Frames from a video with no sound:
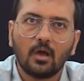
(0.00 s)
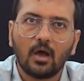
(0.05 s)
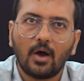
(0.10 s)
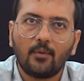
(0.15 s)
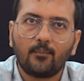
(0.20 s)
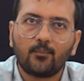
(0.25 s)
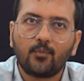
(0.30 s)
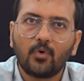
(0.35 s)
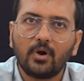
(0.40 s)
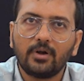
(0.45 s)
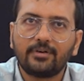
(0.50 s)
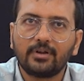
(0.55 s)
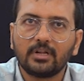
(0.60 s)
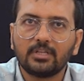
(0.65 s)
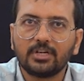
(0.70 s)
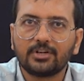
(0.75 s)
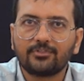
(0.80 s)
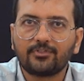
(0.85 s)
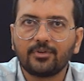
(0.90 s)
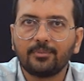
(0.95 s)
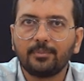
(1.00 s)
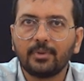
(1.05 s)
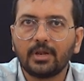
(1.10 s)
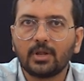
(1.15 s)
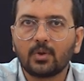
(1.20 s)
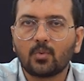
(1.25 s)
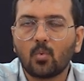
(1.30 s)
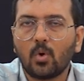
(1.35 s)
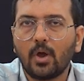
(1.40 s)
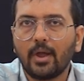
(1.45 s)
Upward trajectory may
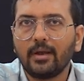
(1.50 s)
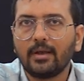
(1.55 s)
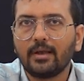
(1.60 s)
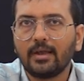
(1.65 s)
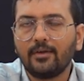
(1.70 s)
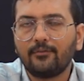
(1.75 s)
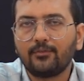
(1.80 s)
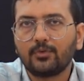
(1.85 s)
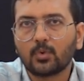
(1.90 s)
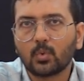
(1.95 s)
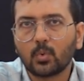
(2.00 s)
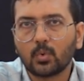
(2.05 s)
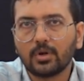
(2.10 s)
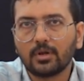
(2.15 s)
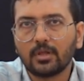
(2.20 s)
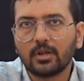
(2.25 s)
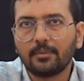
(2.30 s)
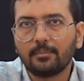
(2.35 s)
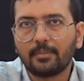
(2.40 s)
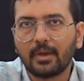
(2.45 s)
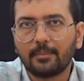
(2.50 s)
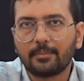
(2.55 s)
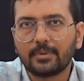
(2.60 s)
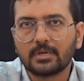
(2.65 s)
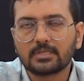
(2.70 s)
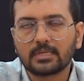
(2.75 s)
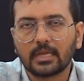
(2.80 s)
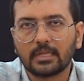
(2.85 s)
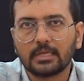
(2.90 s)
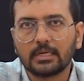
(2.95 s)
require left coronary
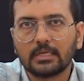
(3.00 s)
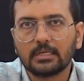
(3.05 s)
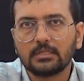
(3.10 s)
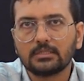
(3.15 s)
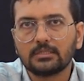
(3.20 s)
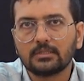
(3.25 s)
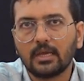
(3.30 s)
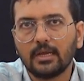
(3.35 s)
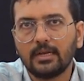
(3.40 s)
bypass catheters,